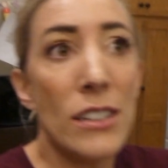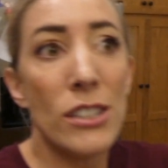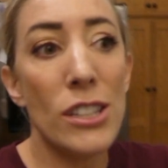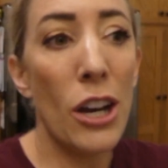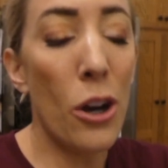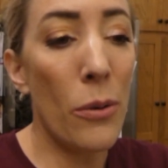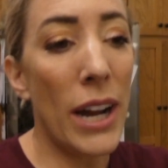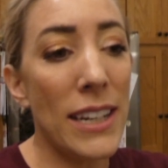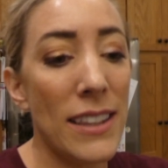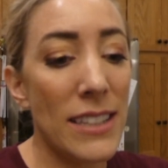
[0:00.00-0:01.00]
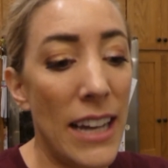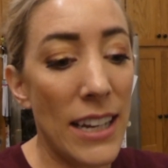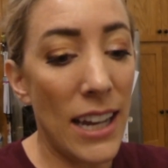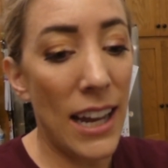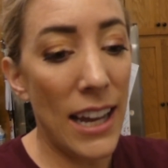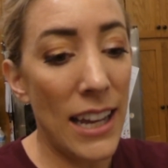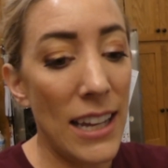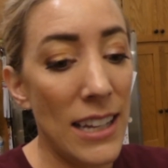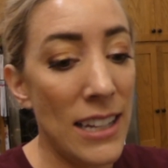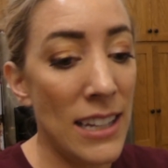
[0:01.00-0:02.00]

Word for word: So I did the tie-dye.